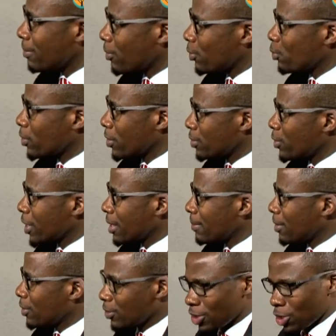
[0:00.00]
about what you're talking
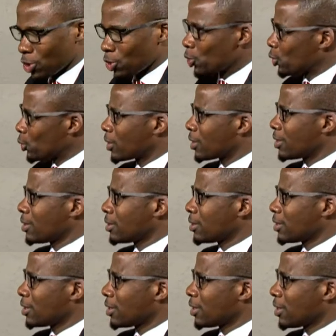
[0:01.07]
about, look good.
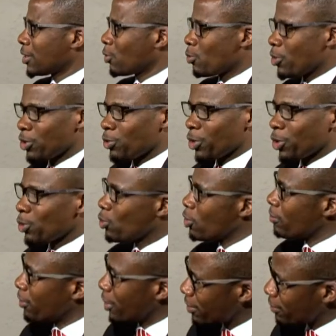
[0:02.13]
When you
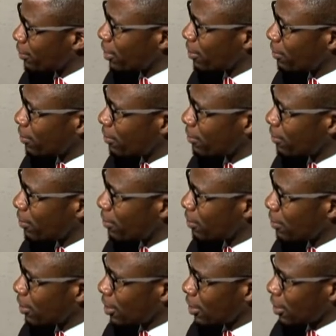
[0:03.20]
go for
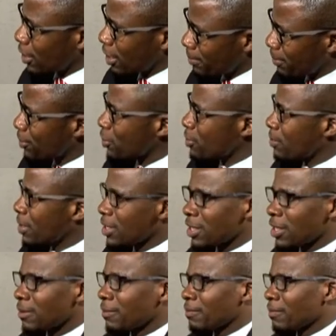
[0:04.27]
a business
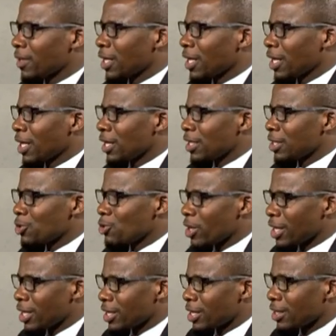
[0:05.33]
meeting and you
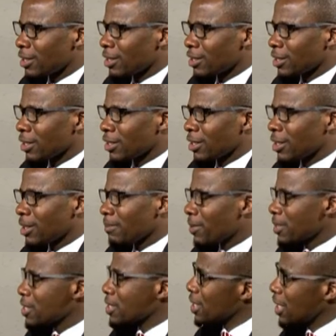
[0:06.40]
are in a
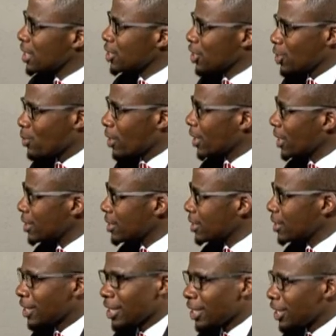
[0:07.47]
business lunch and you are
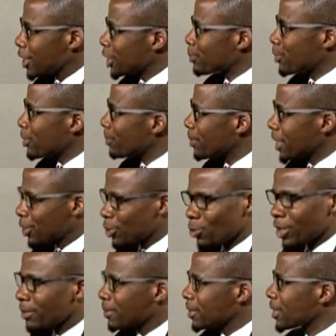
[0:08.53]
eat properly. You don't
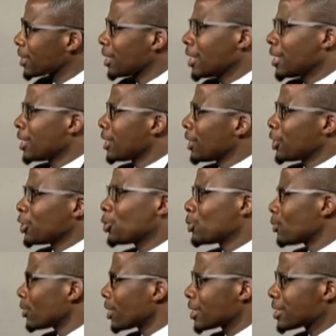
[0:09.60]
want to be,
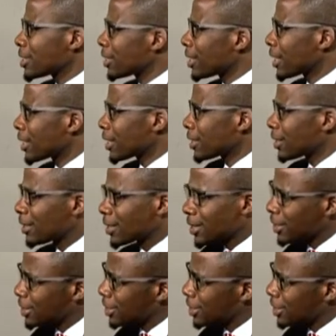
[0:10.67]
eating like a